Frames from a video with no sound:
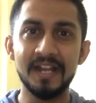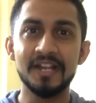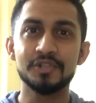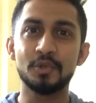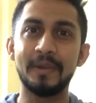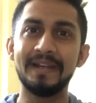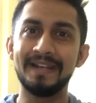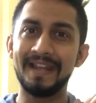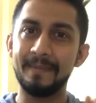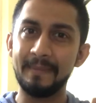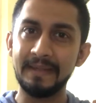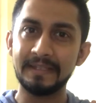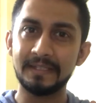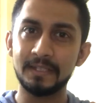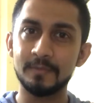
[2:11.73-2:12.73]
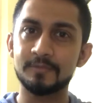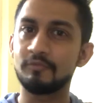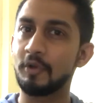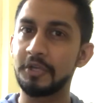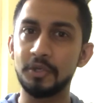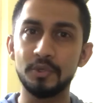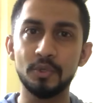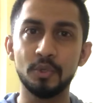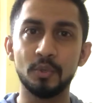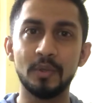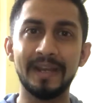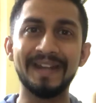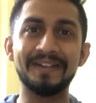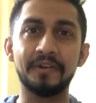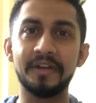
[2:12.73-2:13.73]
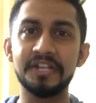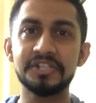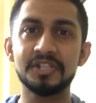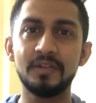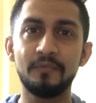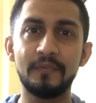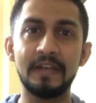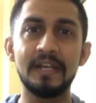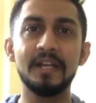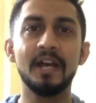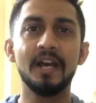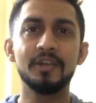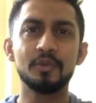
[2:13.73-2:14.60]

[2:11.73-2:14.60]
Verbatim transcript: So in layman terms, what you do in traditional field,